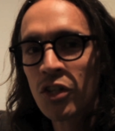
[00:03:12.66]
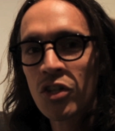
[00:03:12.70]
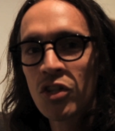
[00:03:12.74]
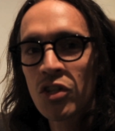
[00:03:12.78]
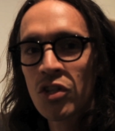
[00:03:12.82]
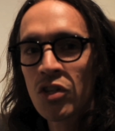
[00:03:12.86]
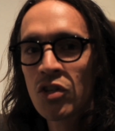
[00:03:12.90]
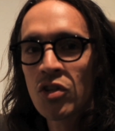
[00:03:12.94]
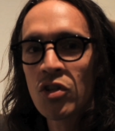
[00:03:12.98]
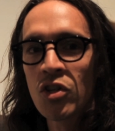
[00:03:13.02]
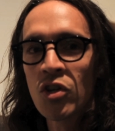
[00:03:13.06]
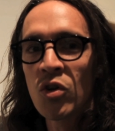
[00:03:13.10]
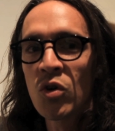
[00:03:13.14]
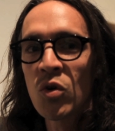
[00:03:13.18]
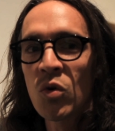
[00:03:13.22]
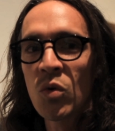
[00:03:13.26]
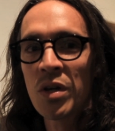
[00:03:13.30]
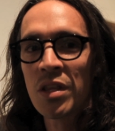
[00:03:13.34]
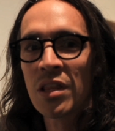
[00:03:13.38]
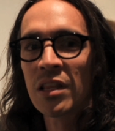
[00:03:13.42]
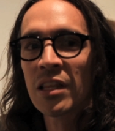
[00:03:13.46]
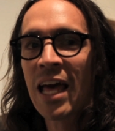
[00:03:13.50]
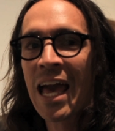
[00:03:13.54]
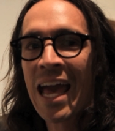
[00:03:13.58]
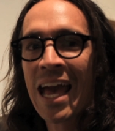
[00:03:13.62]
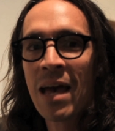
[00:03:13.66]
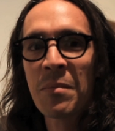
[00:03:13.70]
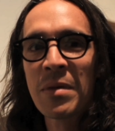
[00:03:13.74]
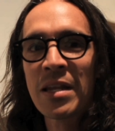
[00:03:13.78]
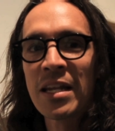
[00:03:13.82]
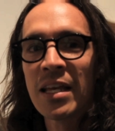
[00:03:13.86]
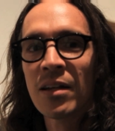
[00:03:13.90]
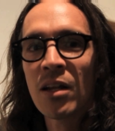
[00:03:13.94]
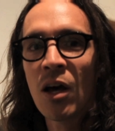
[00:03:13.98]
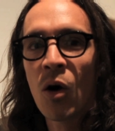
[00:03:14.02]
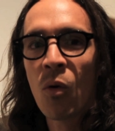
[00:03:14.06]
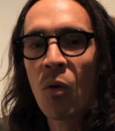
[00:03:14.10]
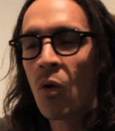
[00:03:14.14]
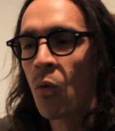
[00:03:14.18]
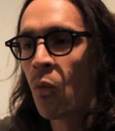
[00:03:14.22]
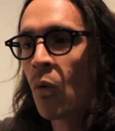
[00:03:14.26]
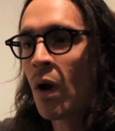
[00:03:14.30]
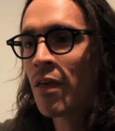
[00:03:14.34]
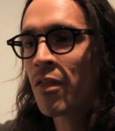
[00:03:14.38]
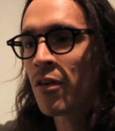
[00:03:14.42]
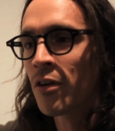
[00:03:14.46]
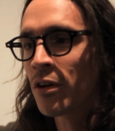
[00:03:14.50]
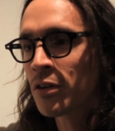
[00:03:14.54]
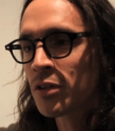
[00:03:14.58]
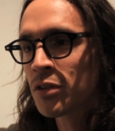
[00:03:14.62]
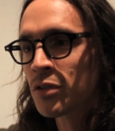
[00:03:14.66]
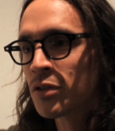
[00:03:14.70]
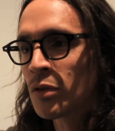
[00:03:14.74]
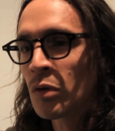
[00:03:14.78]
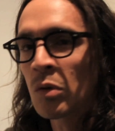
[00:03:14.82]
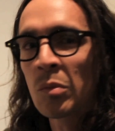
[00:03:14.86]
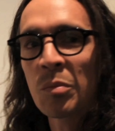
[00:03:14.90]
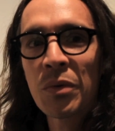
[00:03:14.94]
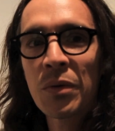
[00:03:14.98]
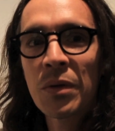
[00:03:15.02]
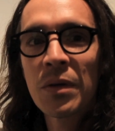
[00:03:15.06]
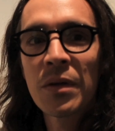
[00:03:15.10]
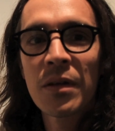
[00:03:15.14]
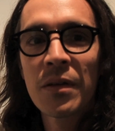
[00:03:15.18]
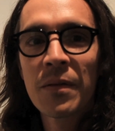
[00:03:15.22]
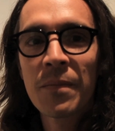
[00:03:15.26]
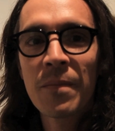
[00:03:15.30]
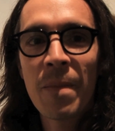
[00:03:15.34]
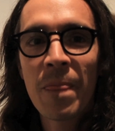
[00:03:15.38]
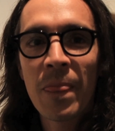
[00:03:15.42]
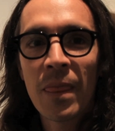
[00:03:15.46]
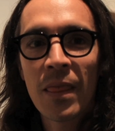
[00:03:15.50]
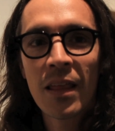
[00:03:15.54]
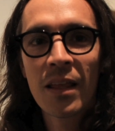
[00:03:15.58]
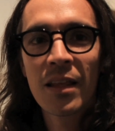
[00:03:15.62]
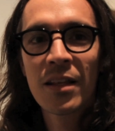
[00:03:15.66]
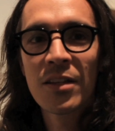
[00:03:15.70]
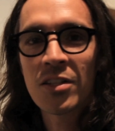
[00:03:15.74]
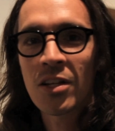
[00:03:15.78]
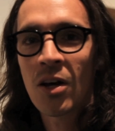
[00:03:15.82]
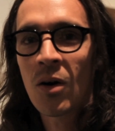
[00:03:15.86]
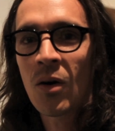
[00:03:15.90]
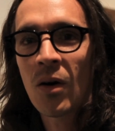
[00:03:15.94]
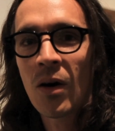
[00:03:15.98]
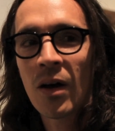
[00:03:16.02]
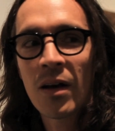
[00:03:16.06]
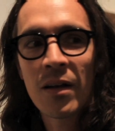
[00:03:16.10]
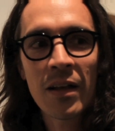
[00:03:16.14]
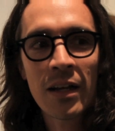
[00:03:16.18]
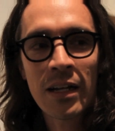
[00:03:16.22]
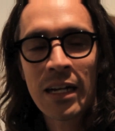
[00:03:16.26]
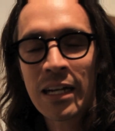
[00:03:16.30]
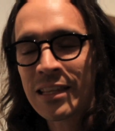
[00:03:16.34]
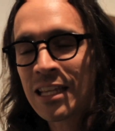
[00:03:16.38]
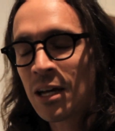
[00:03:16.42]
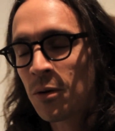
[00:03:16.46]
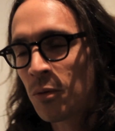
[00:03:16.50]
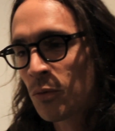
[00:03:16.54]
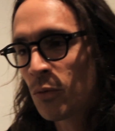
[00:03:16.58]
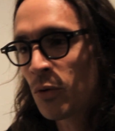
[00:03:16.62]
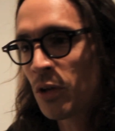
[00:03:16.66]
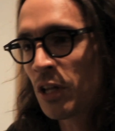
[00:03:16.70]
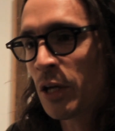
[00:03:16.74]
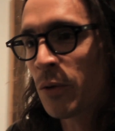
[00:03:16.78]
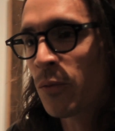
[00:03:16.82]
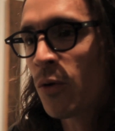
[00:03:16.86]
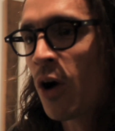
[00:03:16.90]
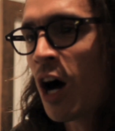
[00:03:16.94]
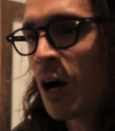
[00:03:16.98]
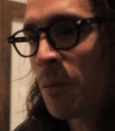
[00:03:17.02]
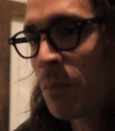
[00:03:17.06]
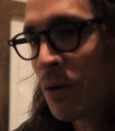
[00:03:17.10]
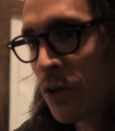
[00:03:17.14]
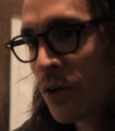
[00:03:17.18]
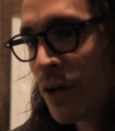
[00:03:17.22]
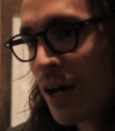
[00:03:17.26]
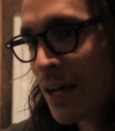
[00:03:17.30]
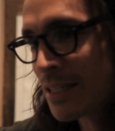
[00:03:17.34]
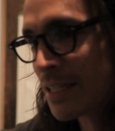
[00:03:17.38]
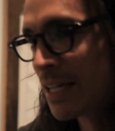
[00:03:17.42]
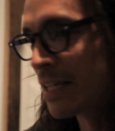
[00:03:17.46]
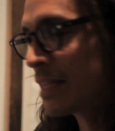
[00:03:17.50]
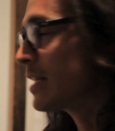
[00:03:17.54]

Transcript: stew with lamb in it, a weather soup. So I got that one really wrong, but you guys get